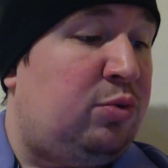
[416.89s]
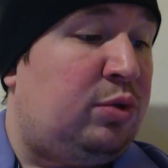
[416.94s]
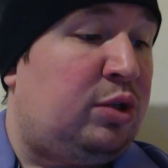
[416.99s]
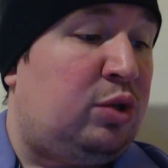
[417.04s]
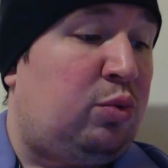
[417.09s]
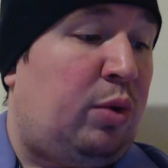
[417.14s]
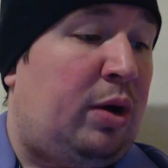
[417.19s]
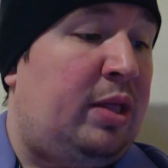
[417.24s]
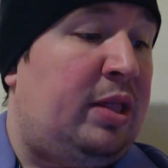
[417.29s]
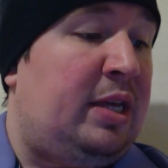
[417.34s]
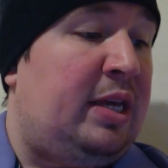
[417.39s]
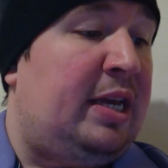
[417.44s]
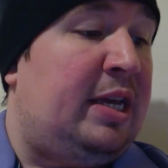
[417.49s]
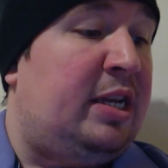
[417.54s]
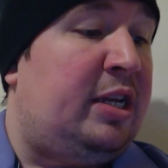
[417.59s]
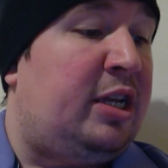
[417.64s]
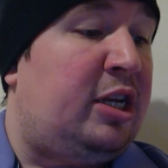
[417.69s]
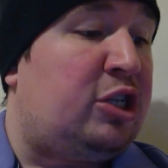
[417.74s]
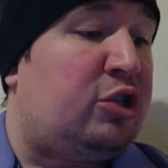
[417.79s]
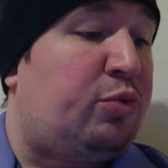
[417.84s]
which is why the
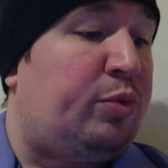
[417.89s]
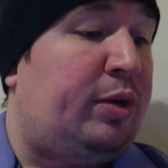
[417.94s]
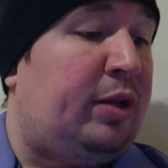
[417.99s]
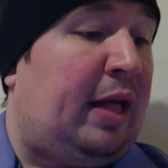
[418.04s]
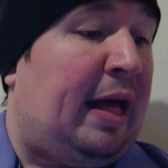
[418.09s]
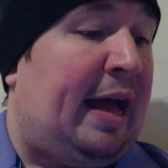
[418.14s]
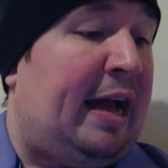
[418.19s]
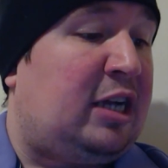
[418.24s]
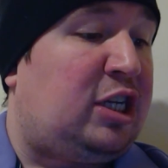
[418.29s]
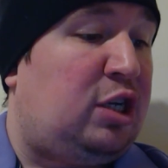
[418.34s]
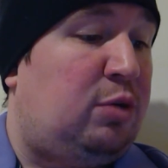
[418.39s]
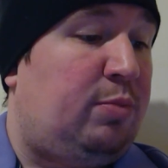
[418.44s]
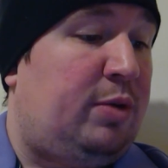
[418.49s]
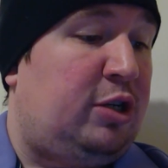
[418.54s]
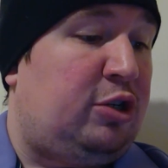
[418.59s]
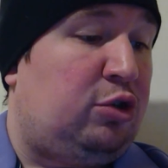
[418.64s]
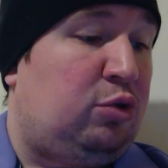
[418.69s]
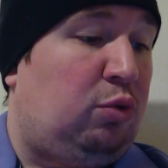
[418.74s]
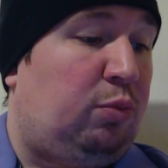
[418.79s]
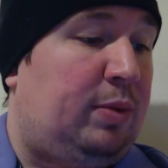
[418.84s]
industrial action
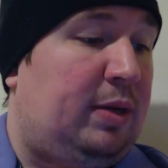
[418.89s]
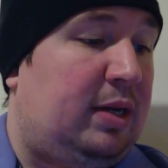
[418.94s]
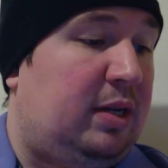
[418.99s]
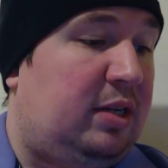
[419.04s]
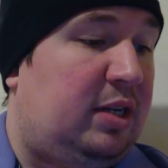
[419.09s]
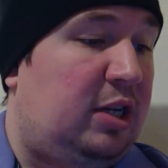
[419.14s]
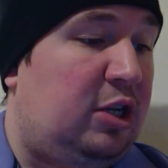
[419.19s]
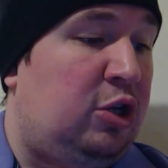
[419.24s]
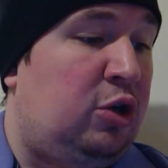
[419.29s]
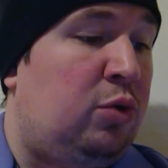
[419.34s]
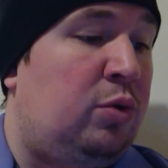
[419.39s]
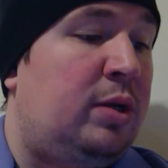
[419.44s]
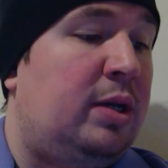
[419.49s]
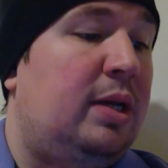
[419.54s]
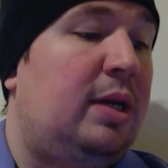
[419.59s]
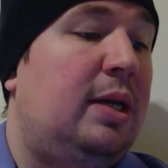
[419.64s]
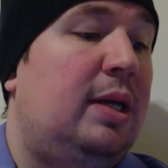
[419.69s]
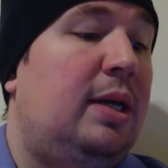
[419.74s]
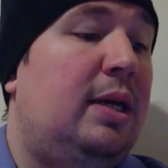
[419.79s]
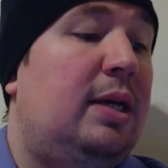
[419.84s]
measures will be continued
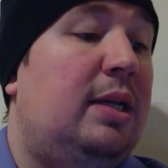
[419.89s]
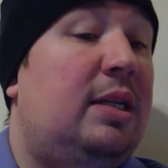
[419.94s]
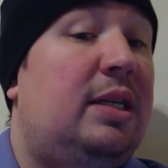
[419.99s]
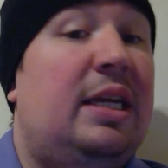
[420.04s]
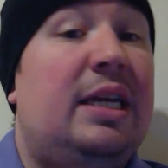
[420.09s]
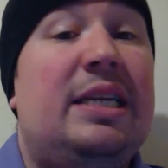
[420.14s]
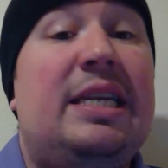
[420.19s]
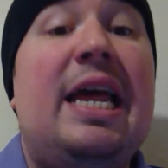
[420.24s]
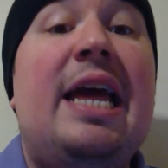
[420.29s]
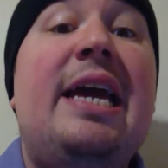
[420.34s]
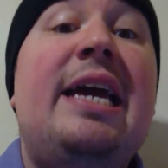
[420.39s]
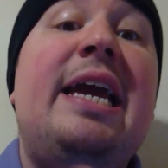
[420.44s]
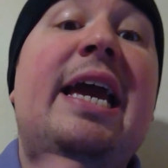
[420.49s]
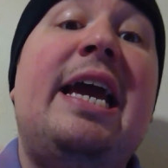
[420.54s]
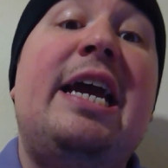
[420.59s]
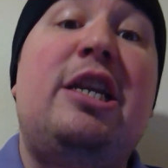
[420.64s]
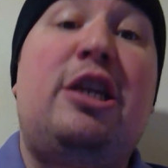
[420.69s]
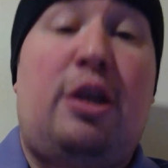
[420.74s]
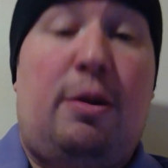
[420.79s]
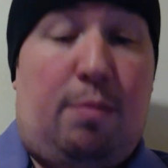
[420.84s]

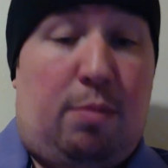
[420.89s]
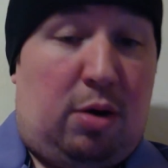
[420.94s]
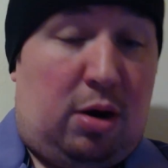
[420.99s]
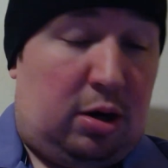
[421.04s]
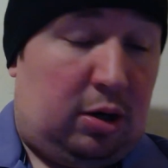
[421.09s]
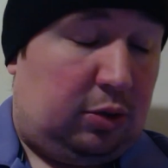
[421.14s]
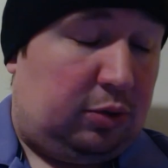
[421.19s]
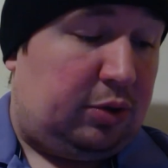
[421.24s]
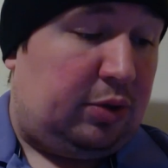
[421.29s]
today and tomorrow.